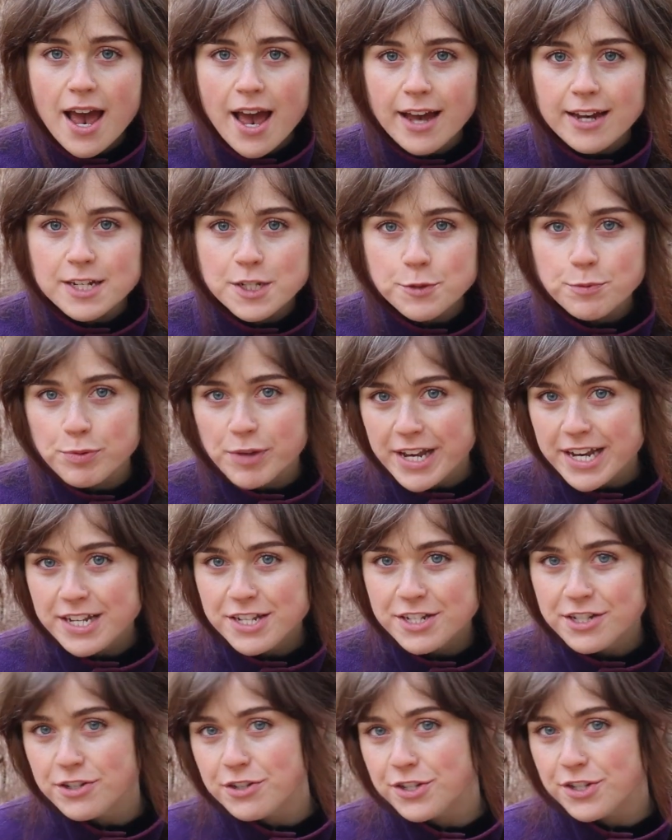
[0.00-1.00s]
explain
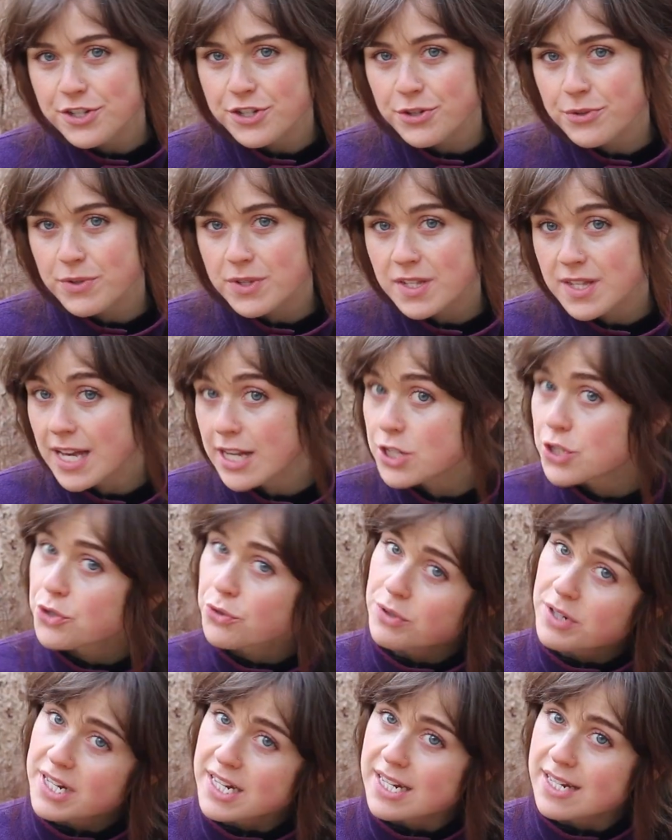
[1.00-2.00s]
to your students that
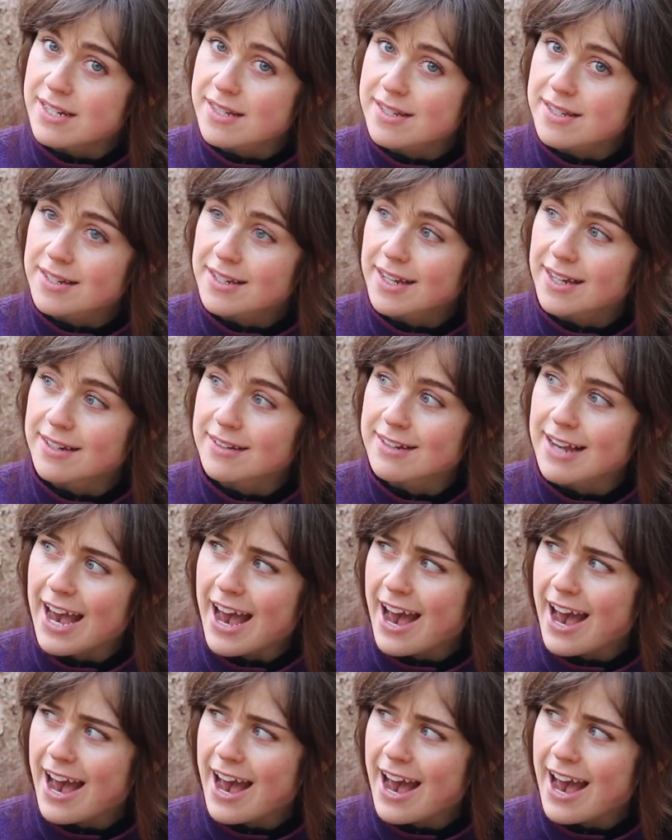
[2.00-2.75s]
trees can